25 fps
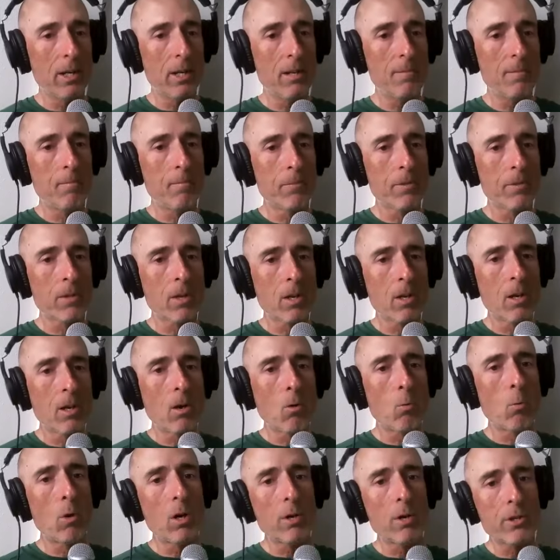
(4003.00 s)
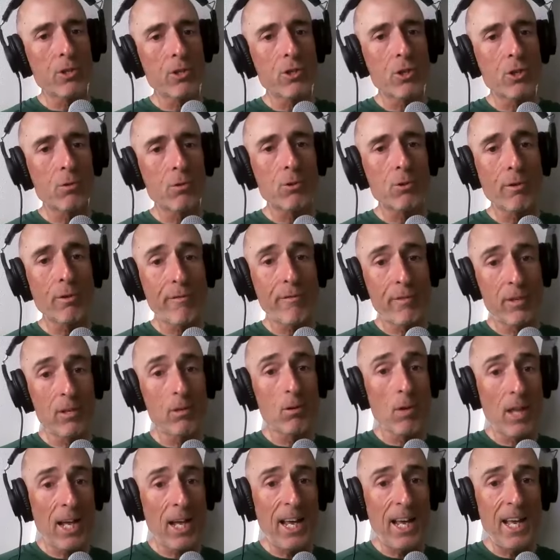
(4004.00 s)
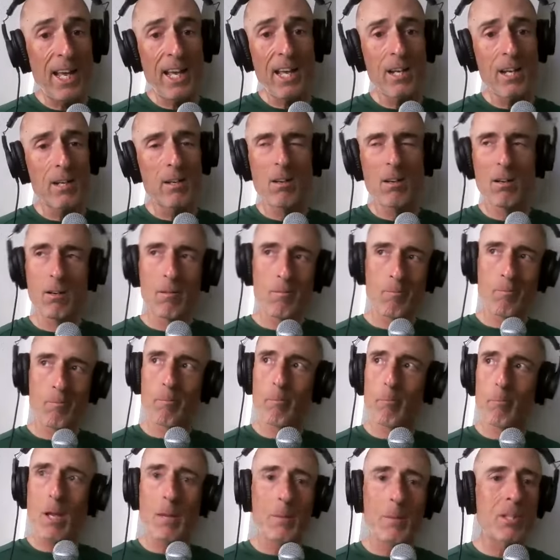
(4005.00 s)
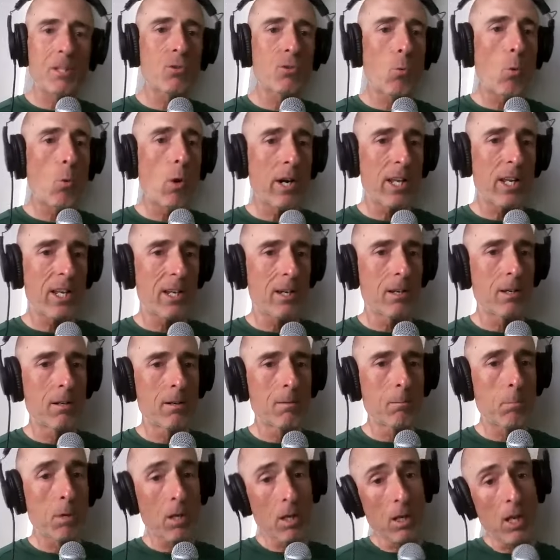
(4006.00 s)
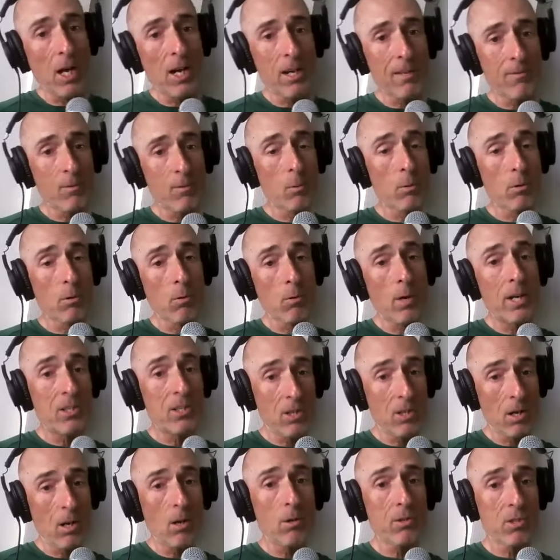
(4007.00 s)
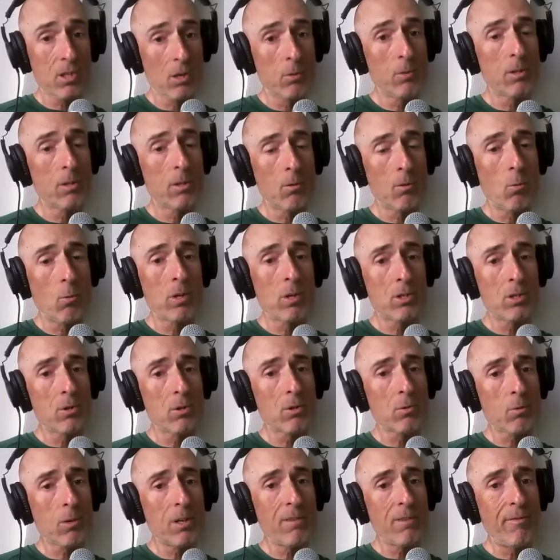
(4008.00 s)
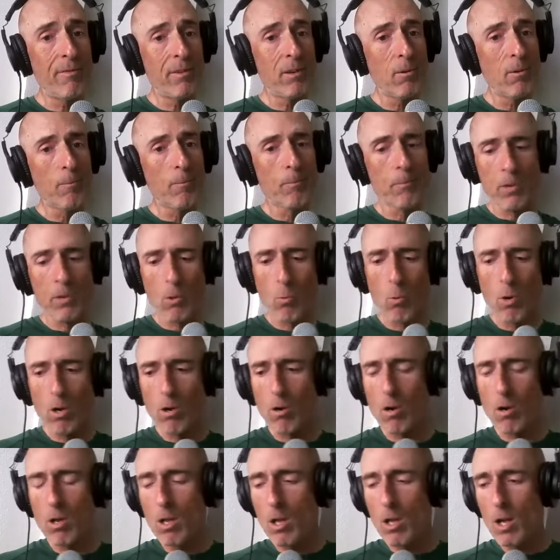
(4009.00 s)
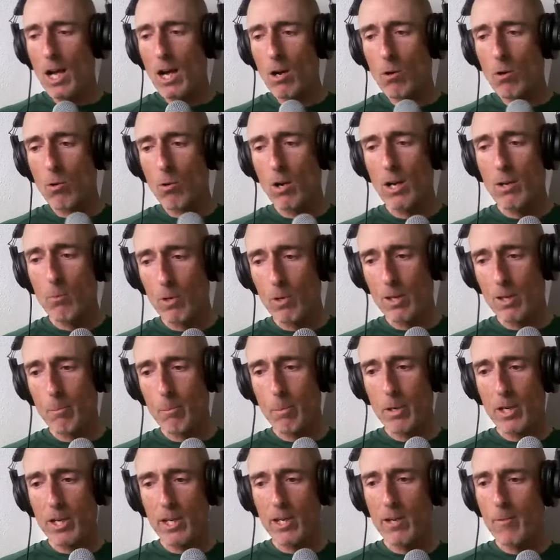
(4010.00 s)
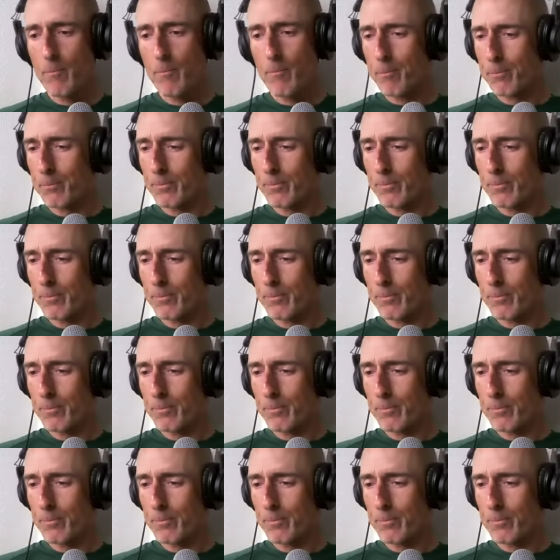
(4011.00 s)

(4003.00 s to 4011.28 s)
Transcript: in it well the junior field had maybe 20 but a lot of them were racing also in the 123 field well how great would it be